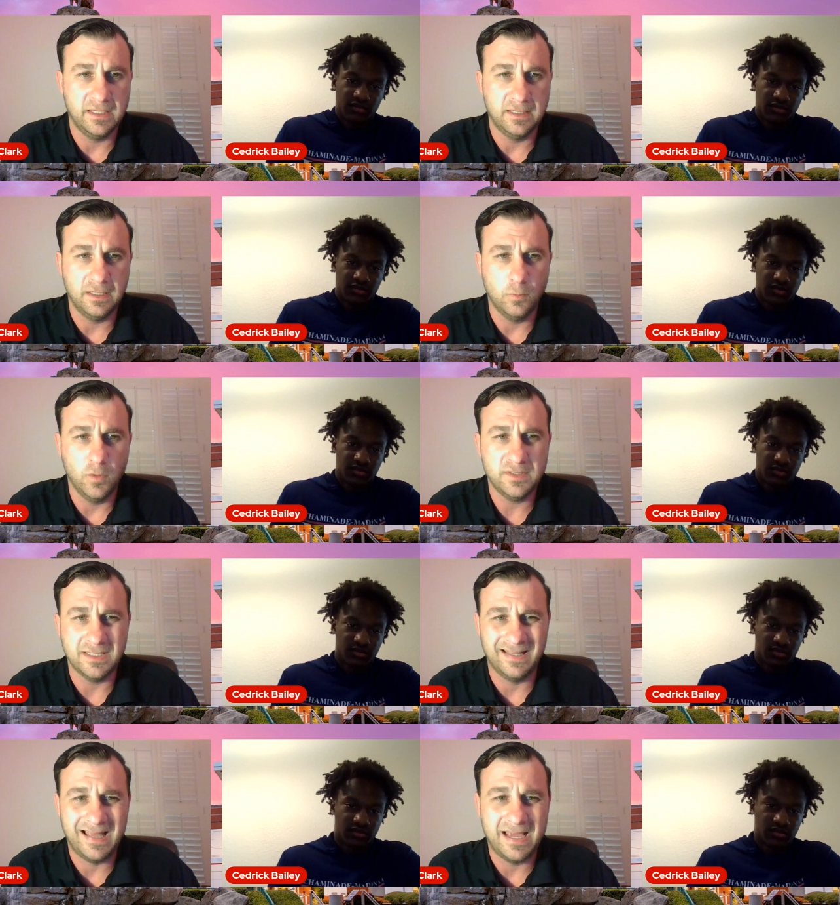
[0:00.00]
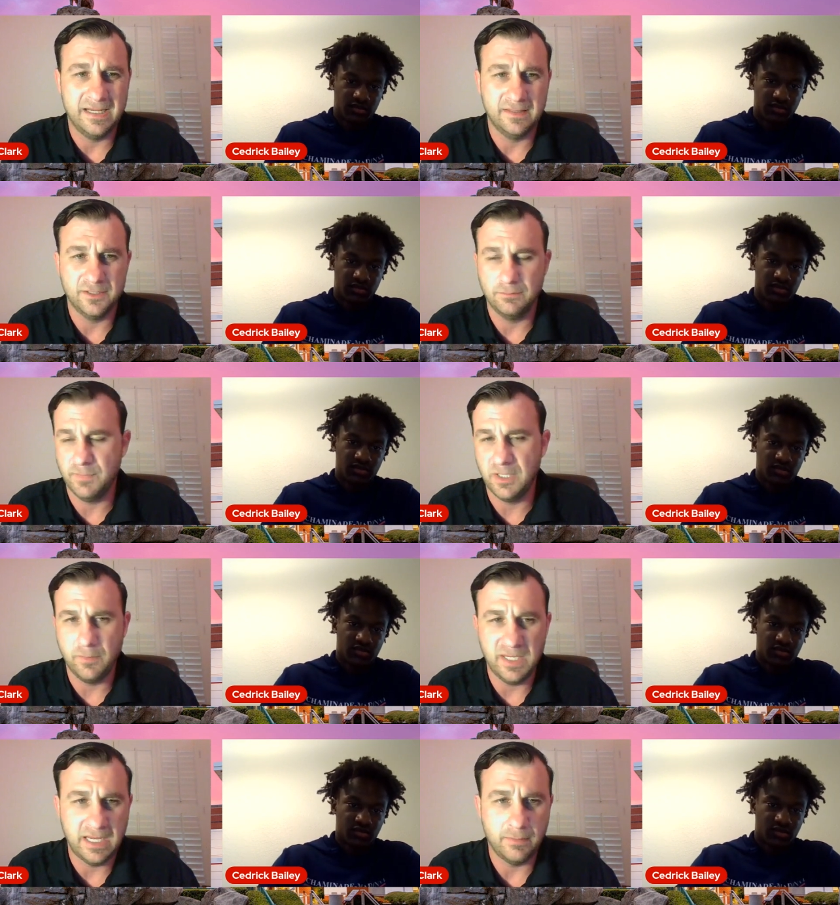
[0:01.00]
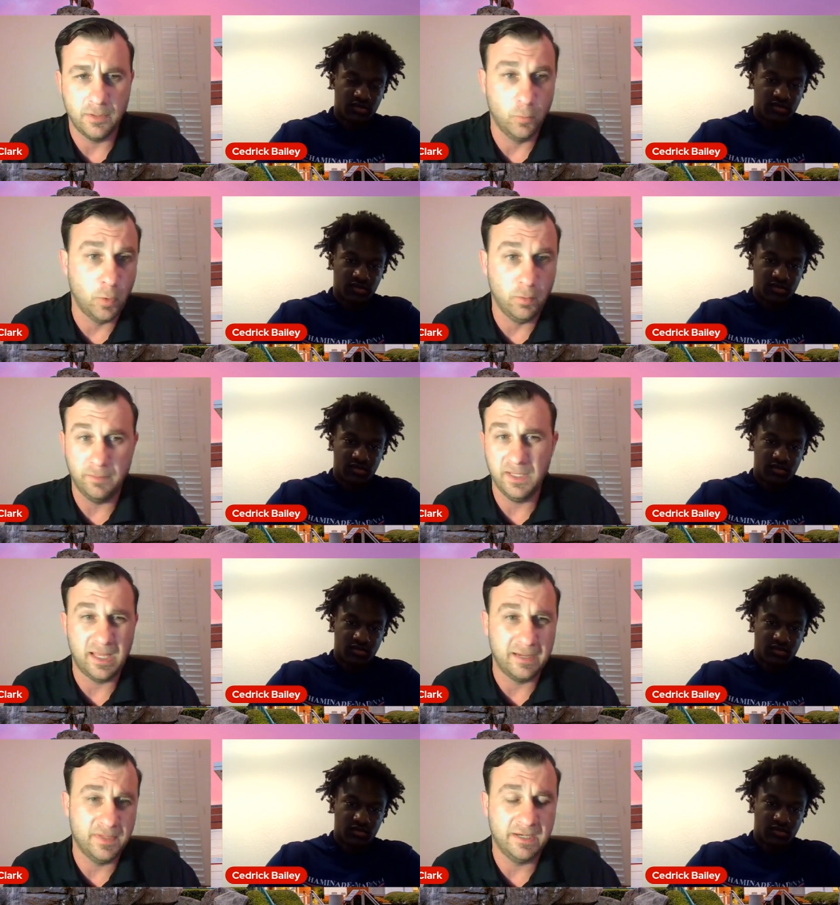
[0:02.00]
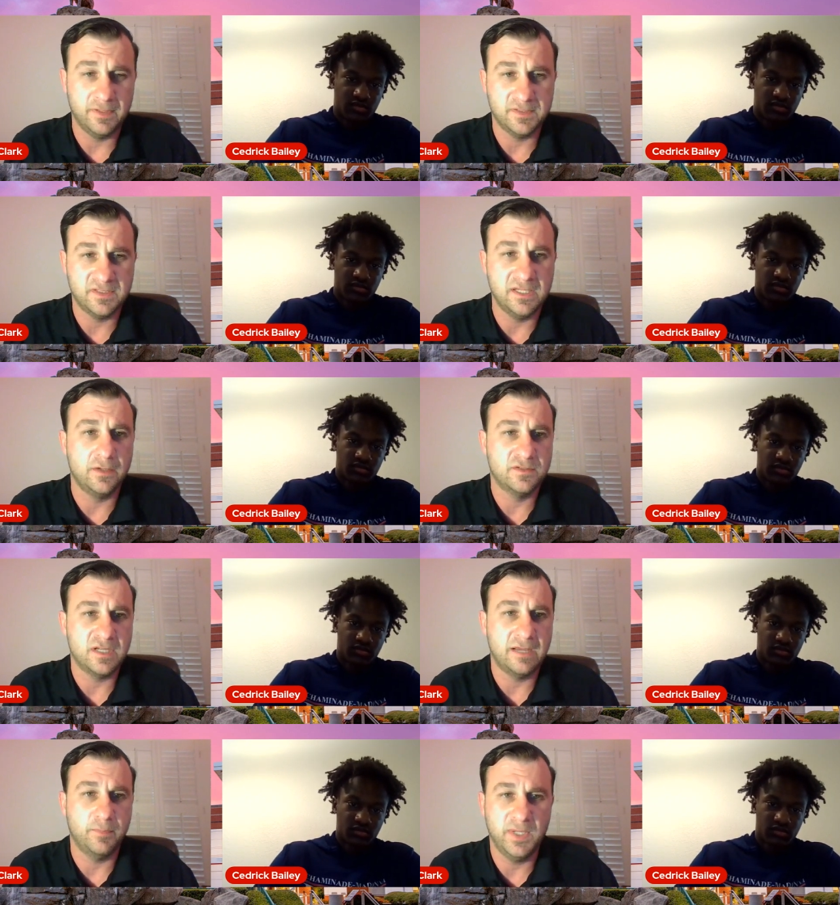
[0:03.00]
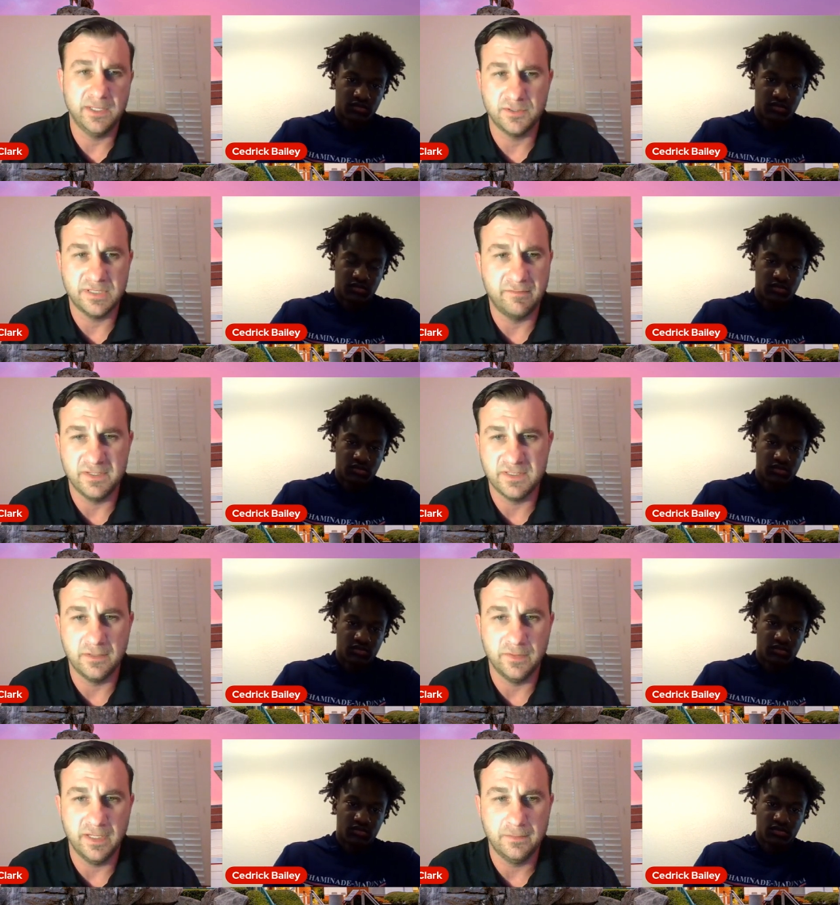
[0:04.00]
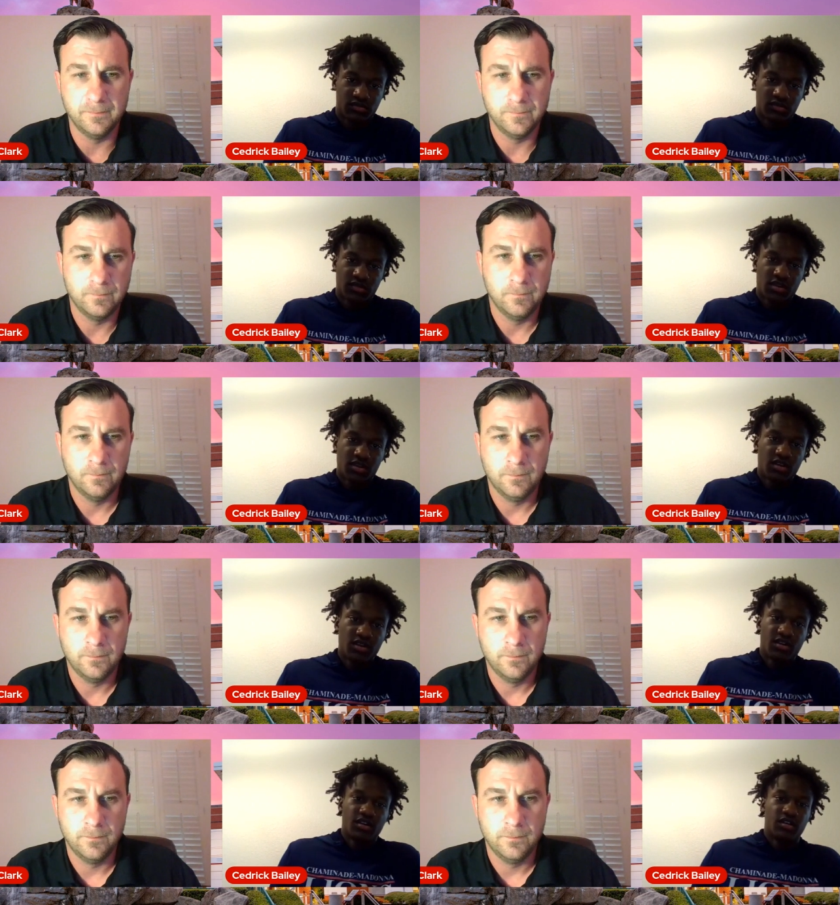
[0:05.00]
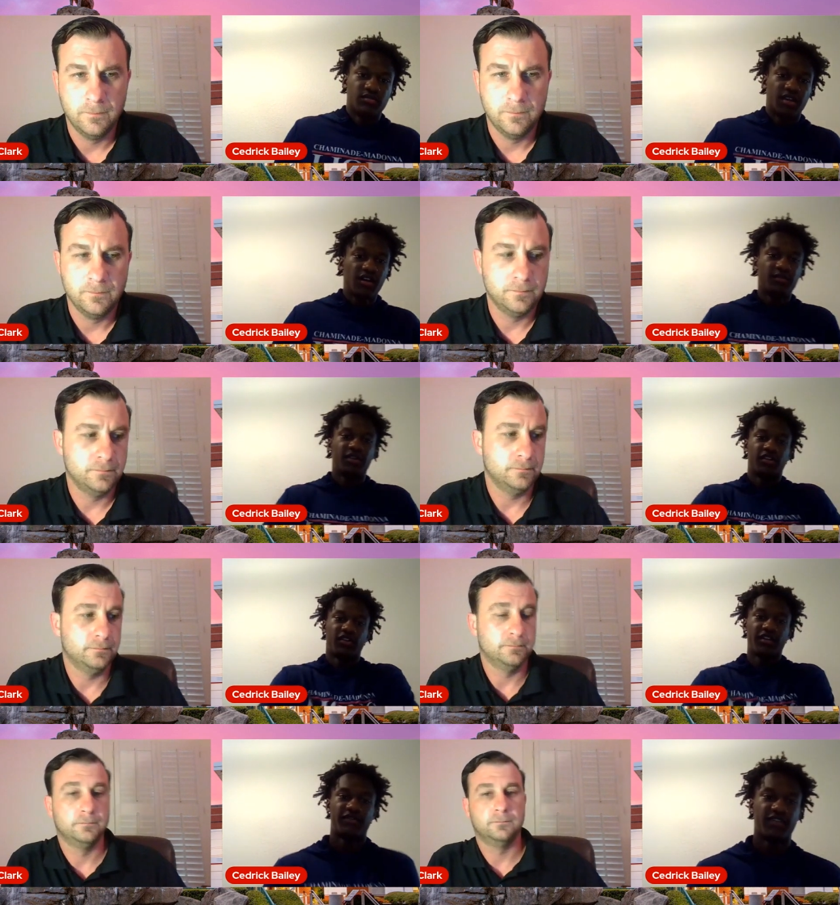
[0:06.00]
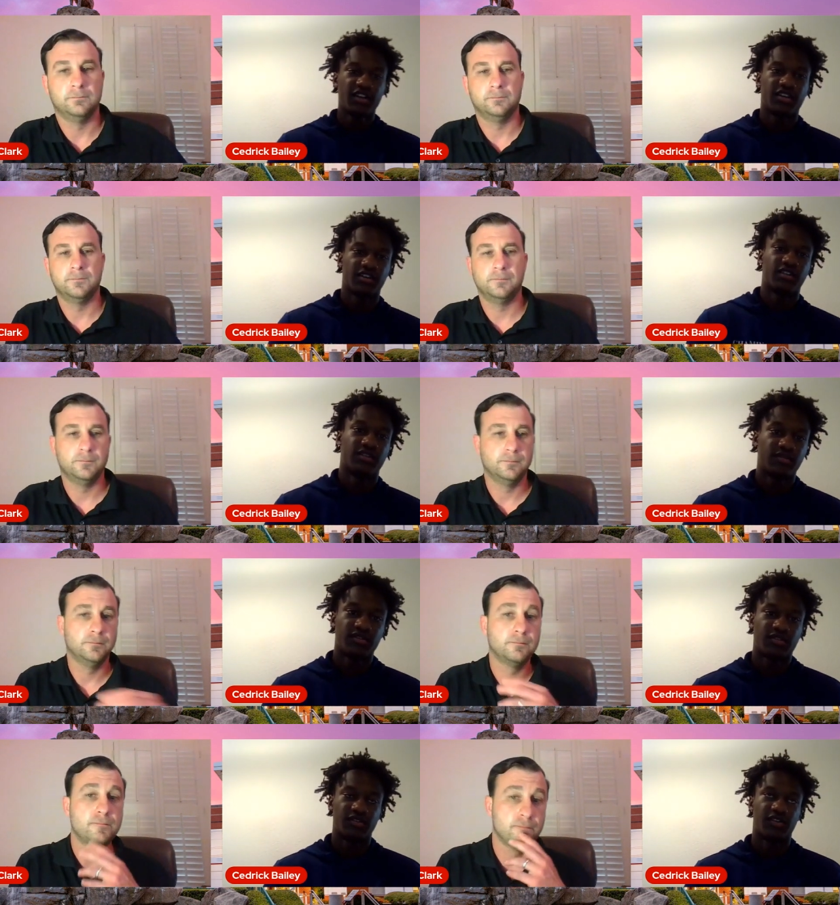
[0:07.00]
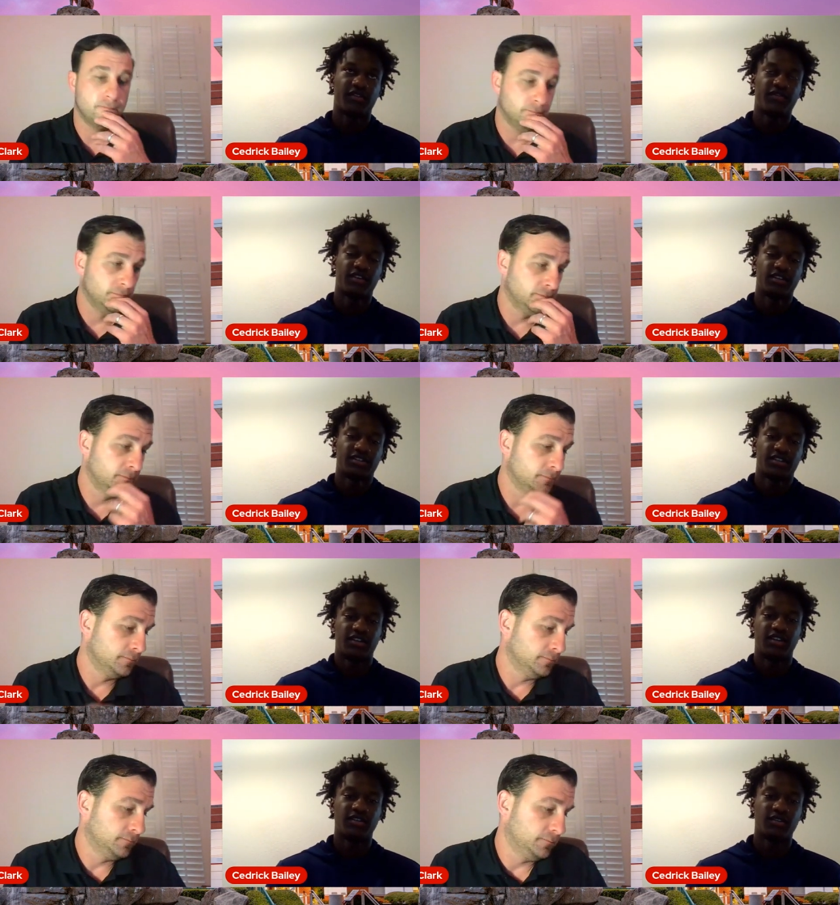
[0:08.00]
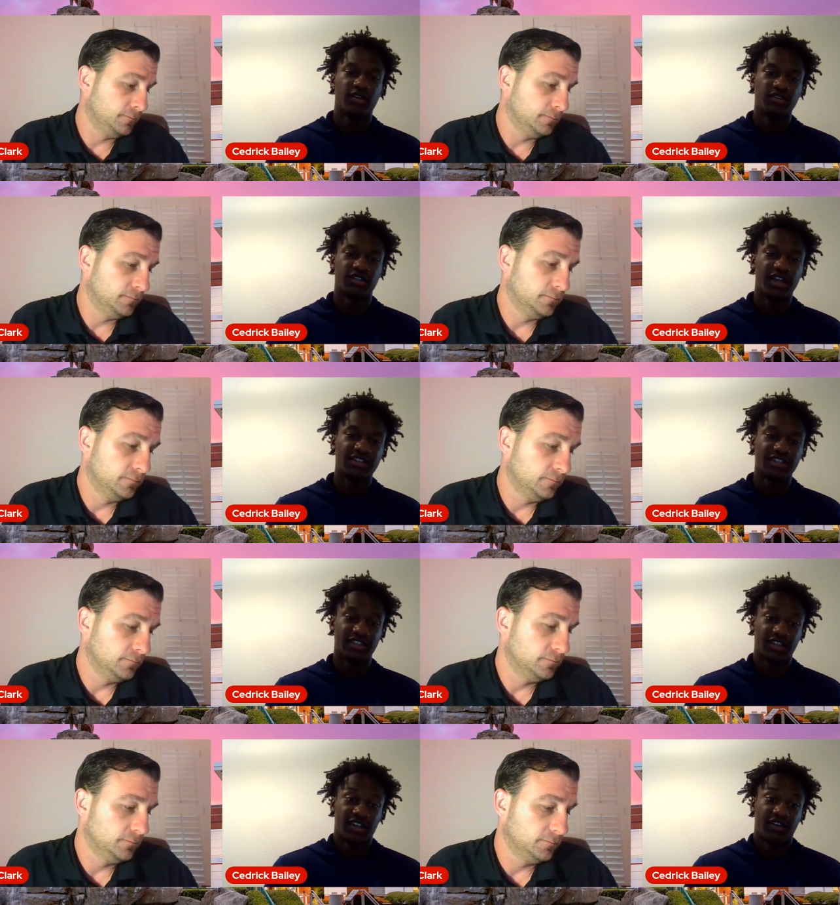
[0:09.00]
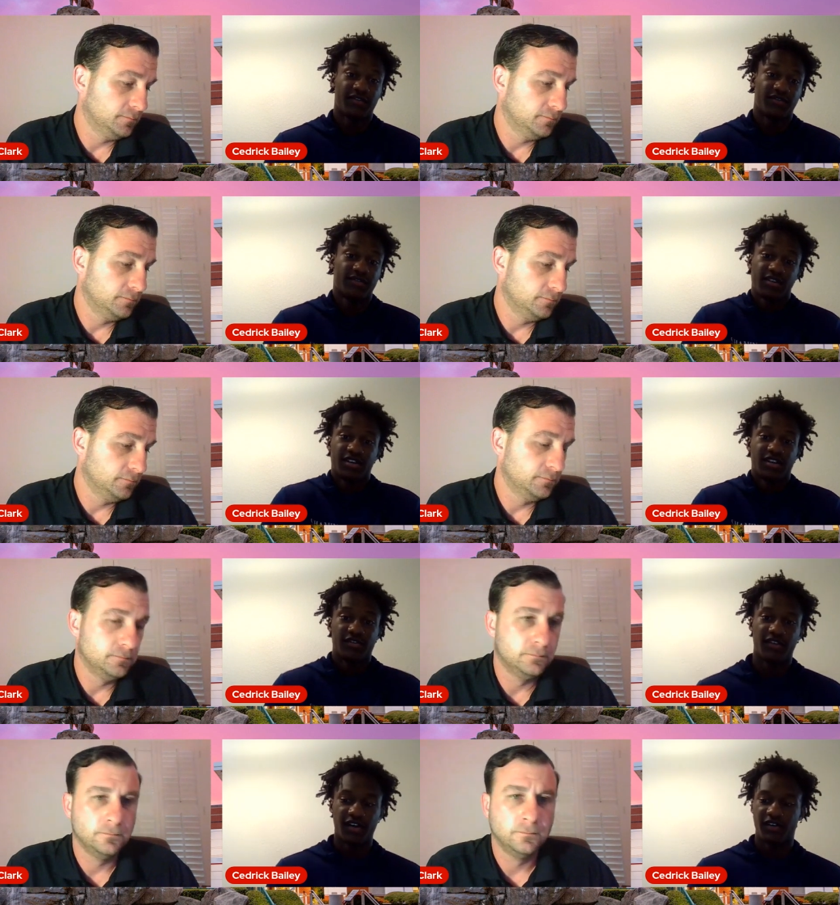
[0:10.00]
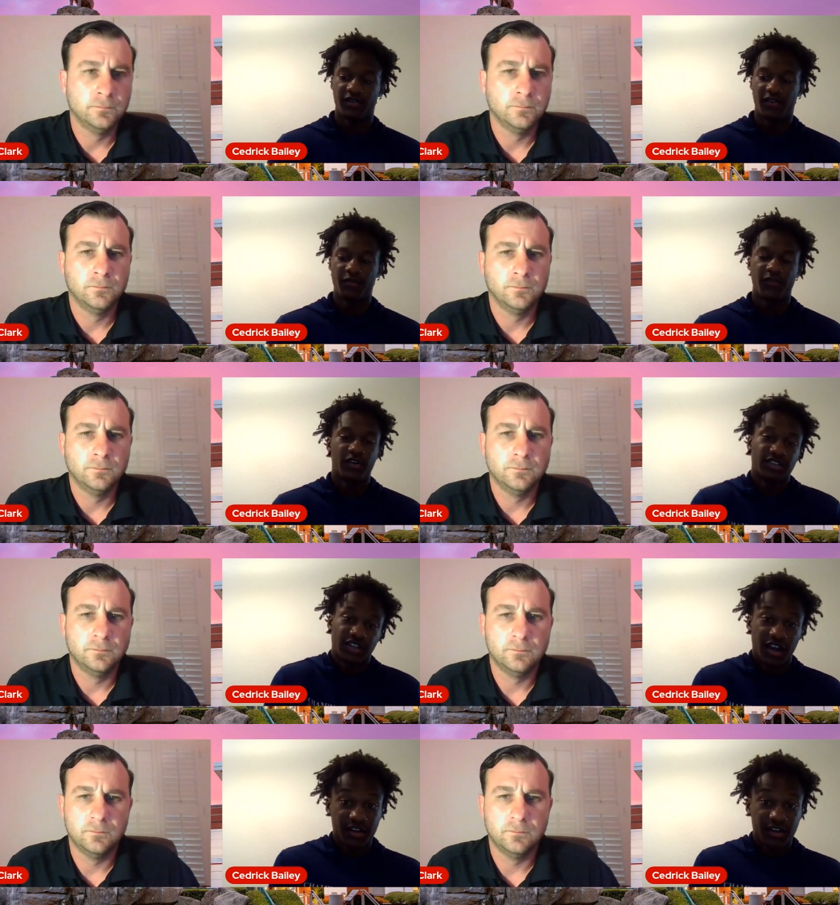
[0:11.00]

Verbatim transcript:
Speaker 1: And and what is it like that you know being able to? What will it be like being able to see those type of pictures every single day?
Speaker 2: Um, that would be a great feeling and great feeling seeing those legends, and if if, I, if I'm fortunate, I